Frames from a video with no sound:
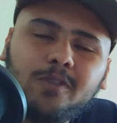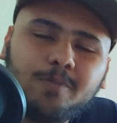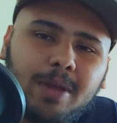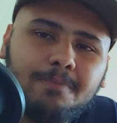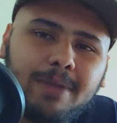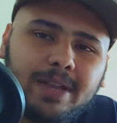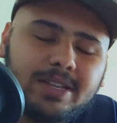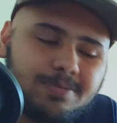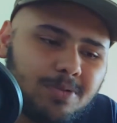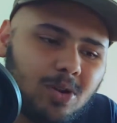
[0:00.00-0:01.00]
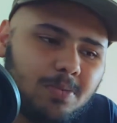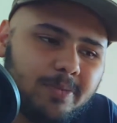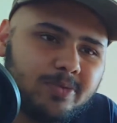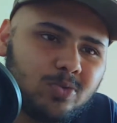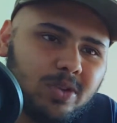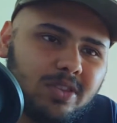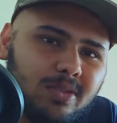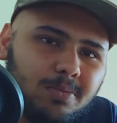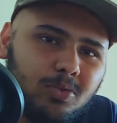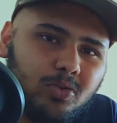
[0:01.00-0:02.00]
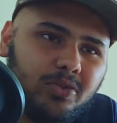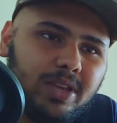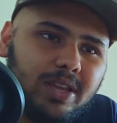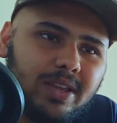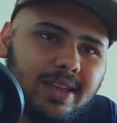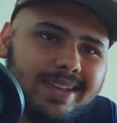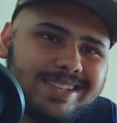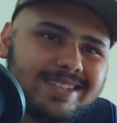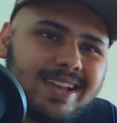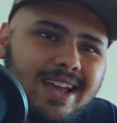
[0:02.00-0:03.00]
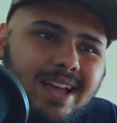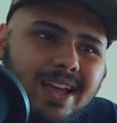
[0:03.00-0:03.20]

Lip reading: of my biggest problems with the movie is